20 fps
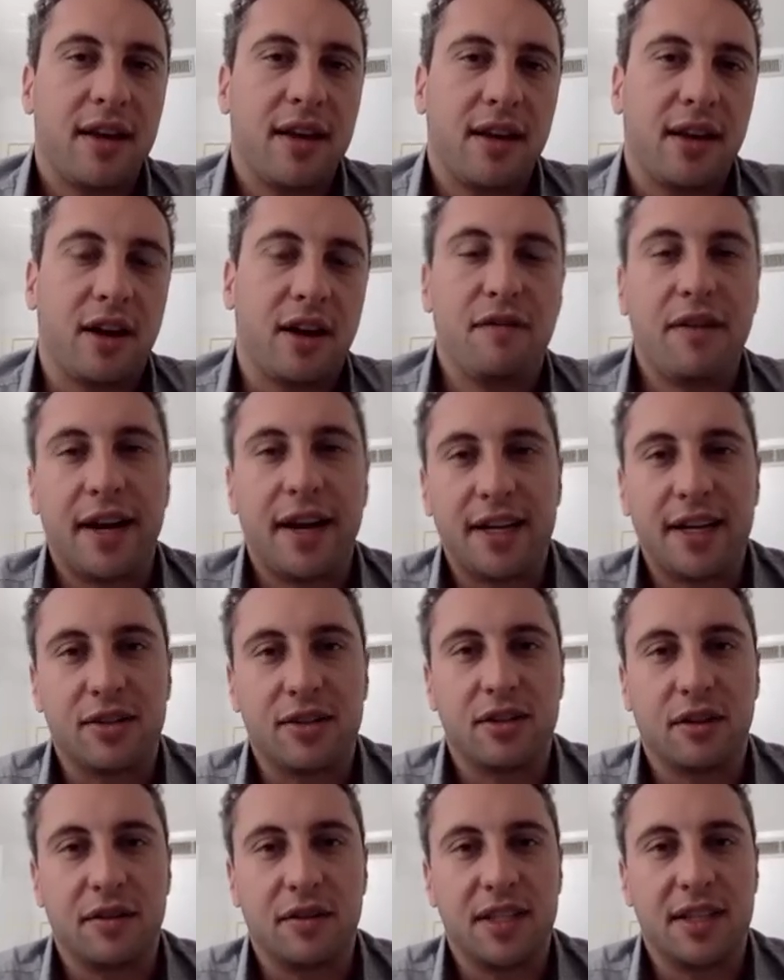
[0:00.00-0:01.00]
you know, financial
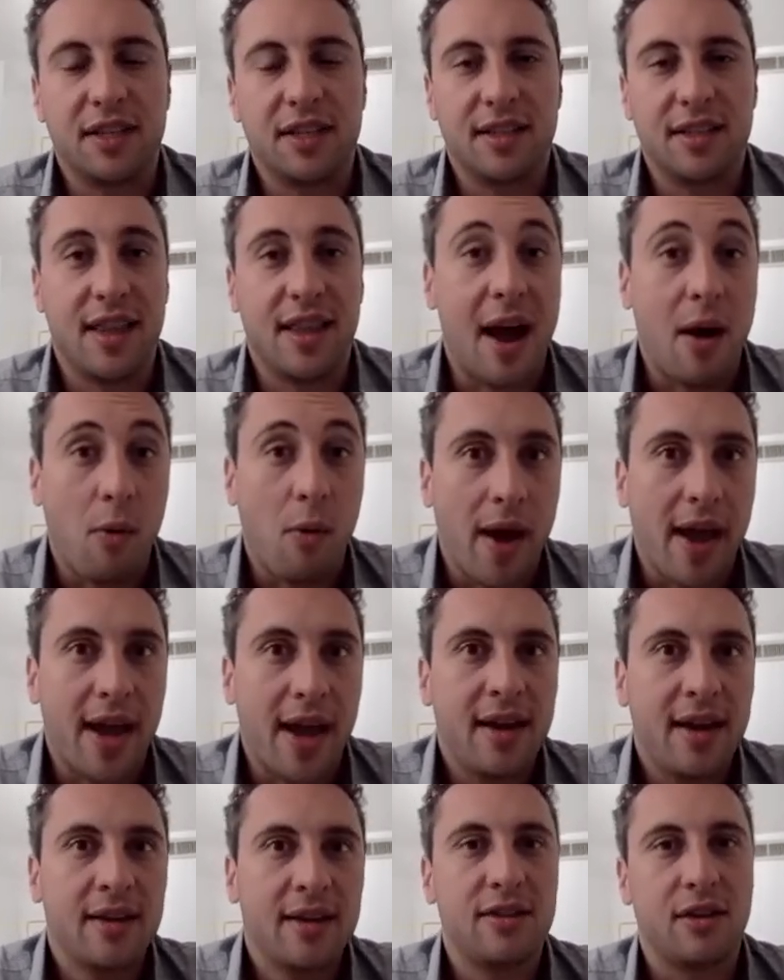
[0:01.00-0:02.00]
services in that
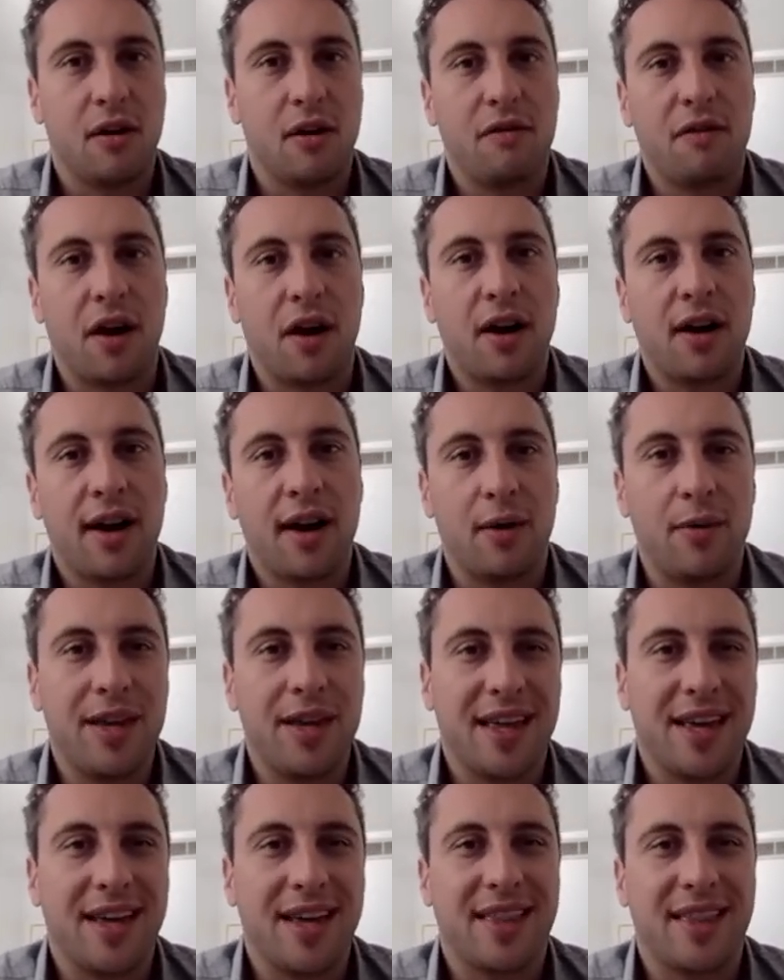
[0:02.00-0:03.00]
way so far, and we
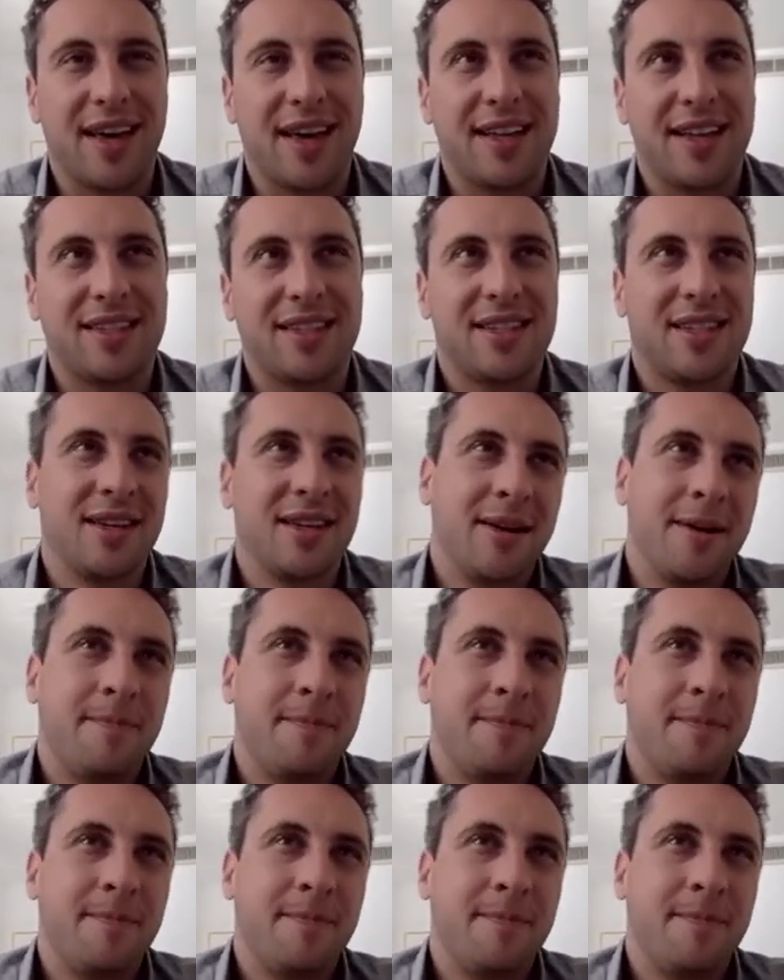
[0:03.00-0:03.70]
think that's